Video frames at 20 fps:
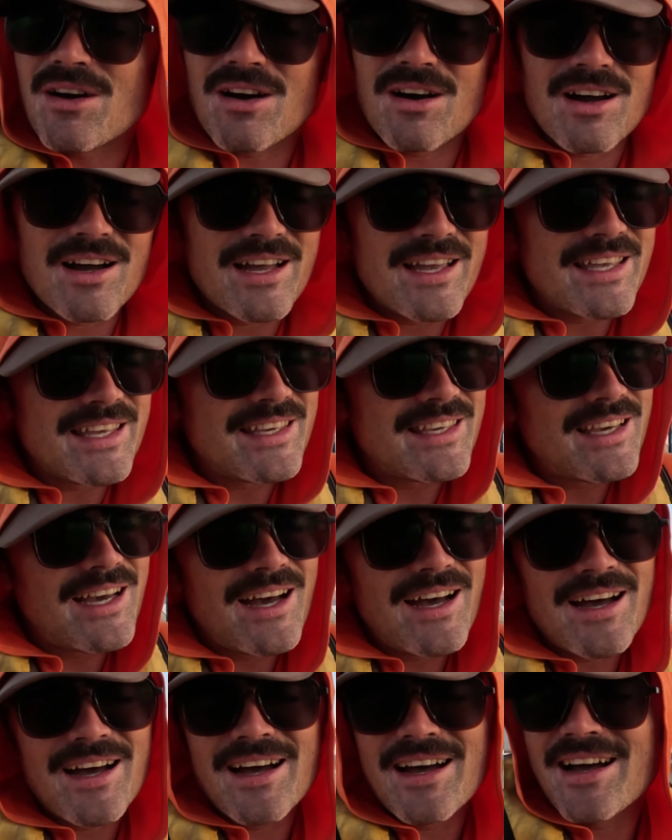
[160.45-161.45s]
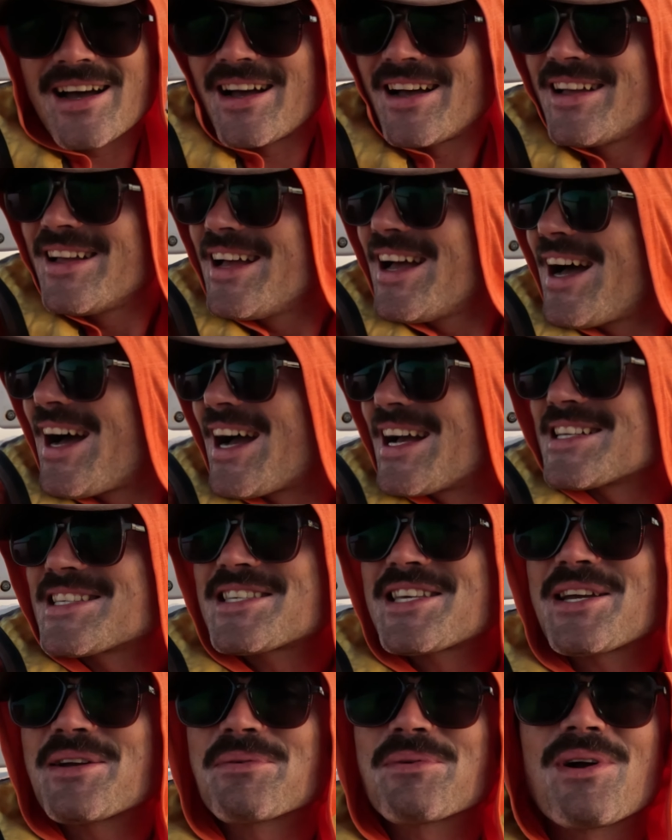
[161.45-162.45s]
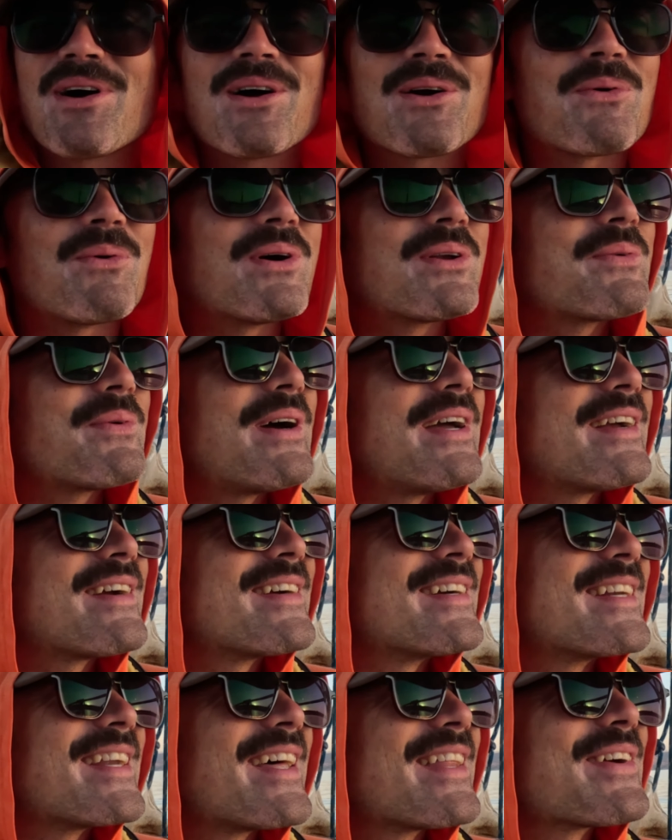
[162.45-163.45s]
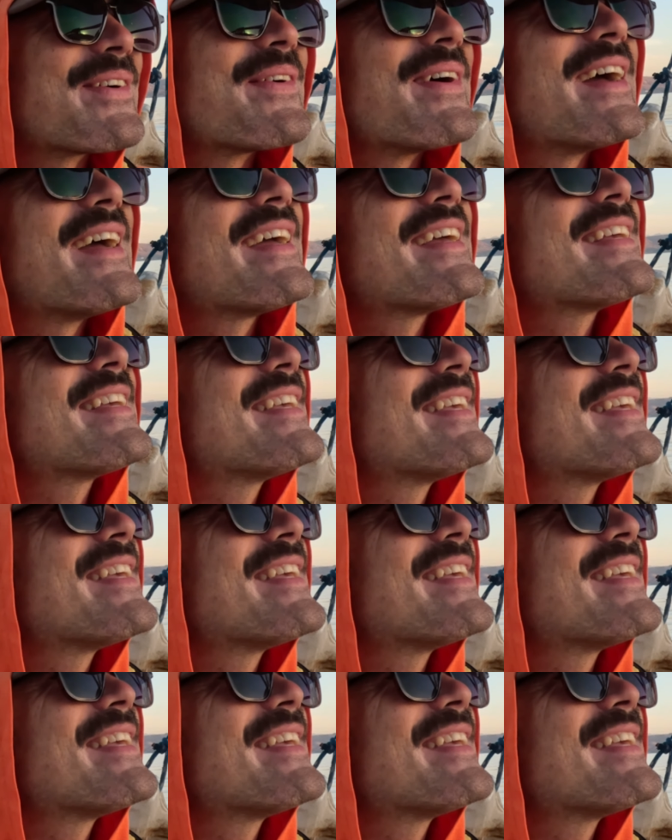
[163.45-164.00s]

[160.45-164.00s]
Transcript: Ay, uh, I say it wrong one way or another way.